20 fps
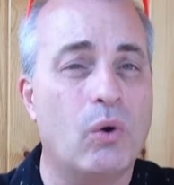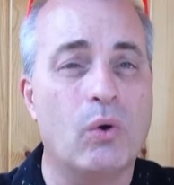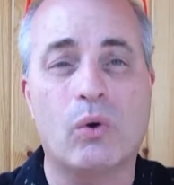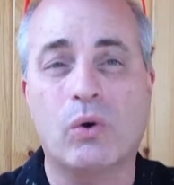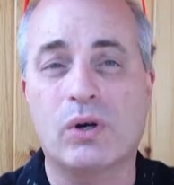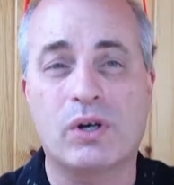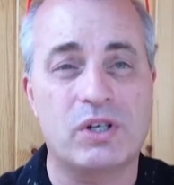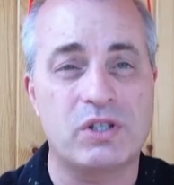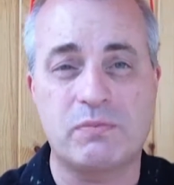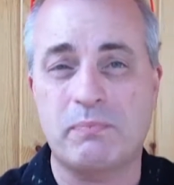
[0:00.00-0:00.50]

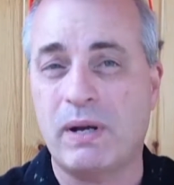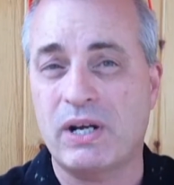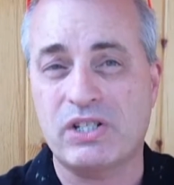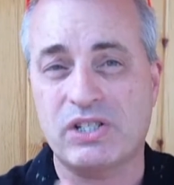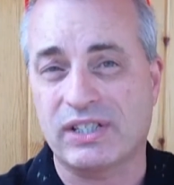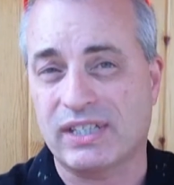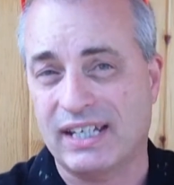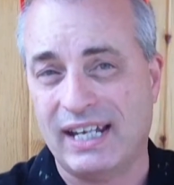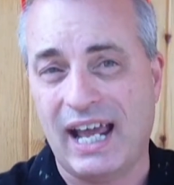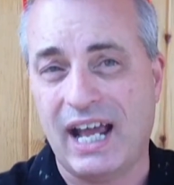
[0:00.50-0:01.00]
or
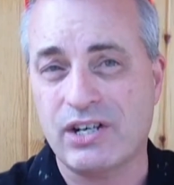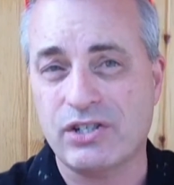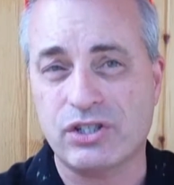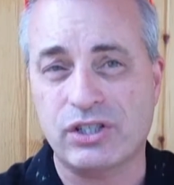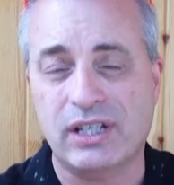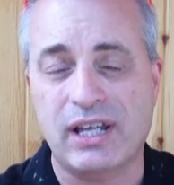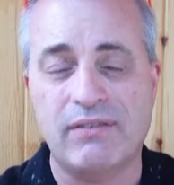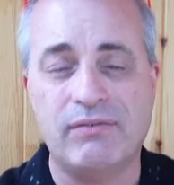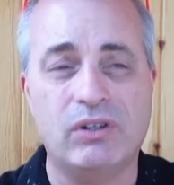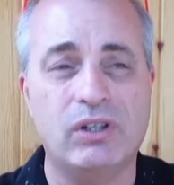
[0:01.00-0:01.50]
especially at the
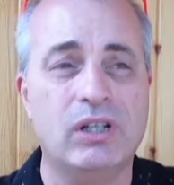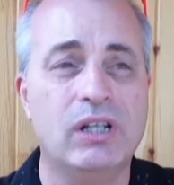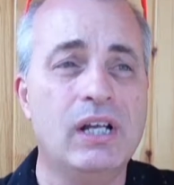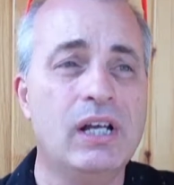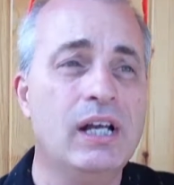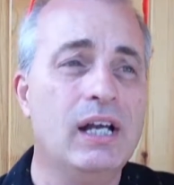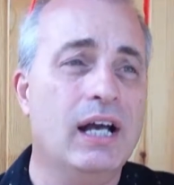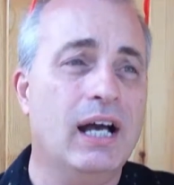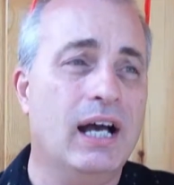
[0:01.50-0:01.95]
national level.